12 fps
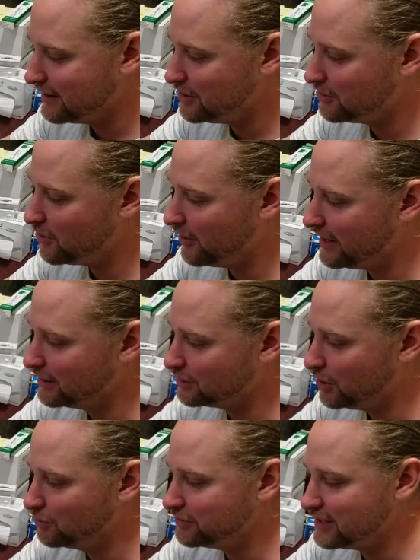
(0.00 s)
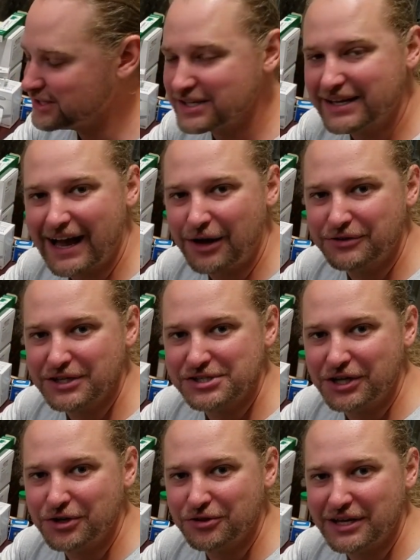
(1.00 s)
You can go ahead and load this and count
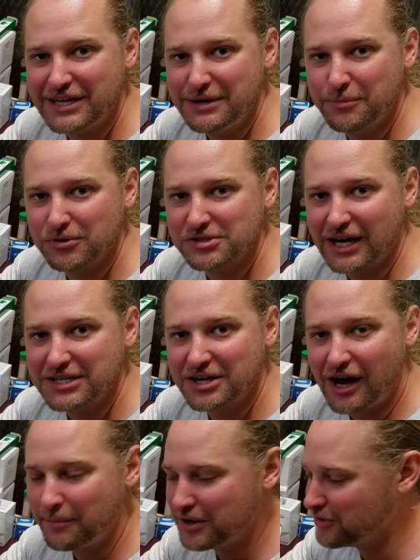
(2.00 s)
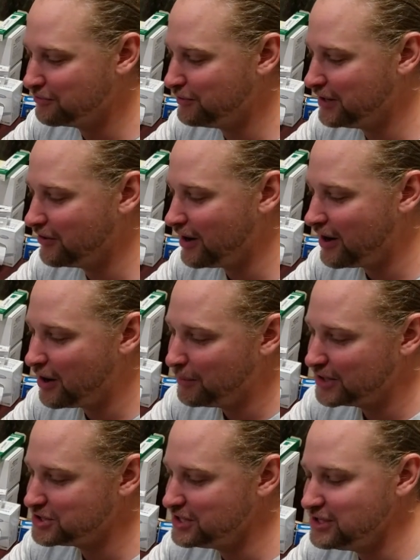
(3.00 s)
this under the Hemocytometer and figure out how
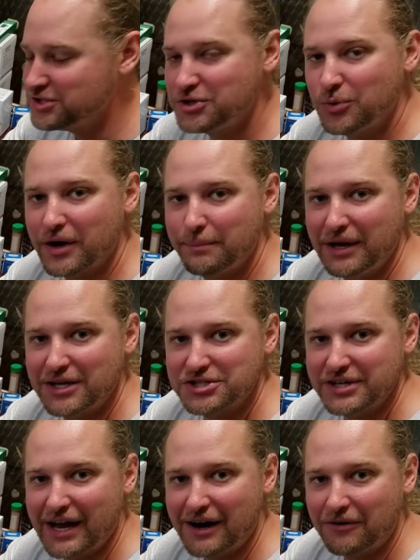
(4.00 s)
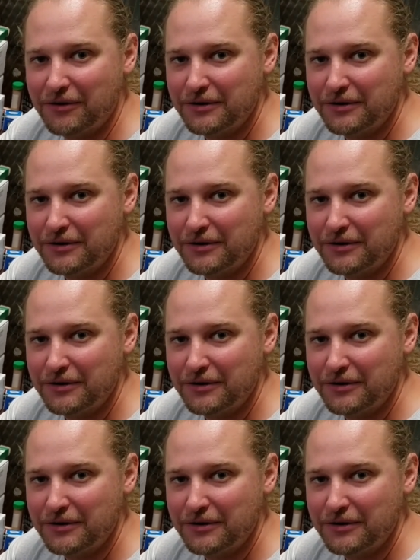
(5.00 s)
much yeast you want to pitch now.